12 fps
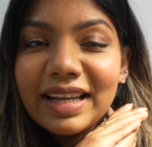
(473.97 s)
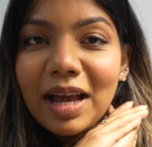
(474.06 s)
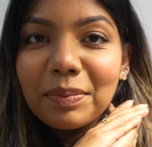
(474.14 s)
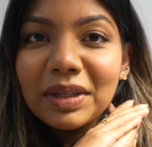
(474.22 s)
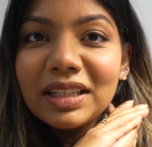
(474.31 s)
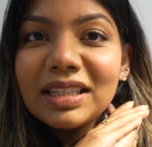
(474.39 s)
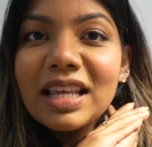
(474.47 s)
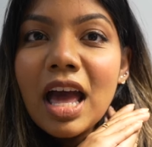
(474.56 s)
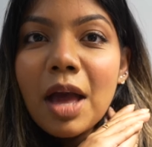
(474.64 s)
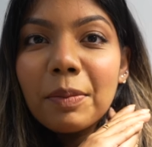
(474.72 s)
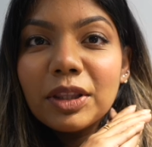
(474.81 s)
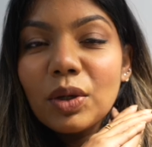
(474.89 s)
diamonds,
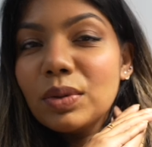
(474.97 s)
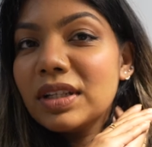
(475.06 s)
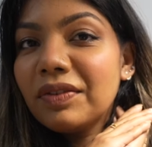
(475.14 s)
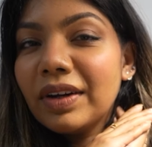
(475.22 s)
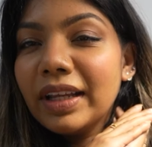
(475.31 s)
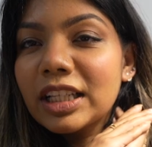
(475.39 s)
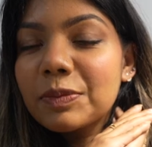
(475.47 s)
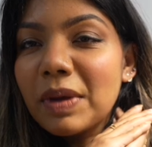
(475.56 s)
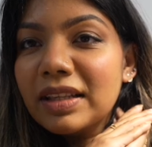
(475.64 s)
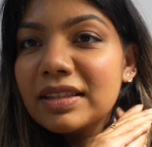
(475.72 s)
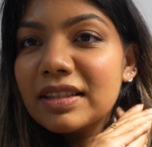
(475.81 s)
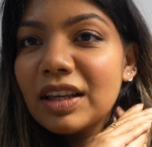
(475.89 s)
but those are very
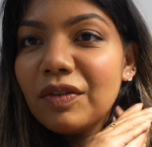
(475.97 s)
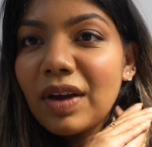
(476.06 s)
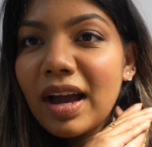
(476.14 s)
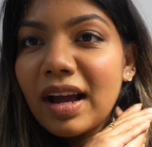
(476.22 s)
expensive,